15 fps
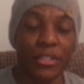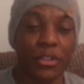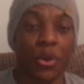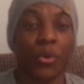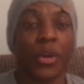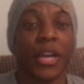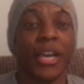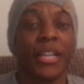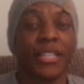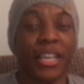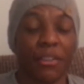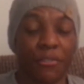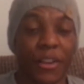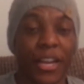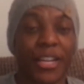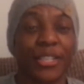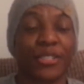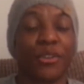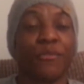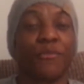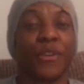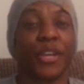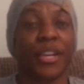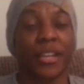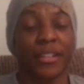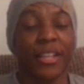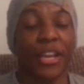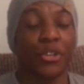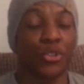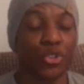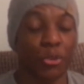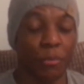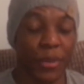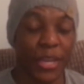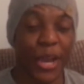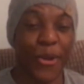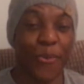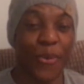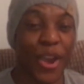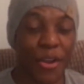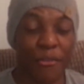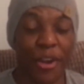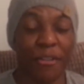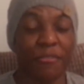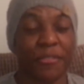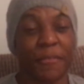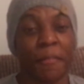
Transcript: So definitely something that you should be aware of.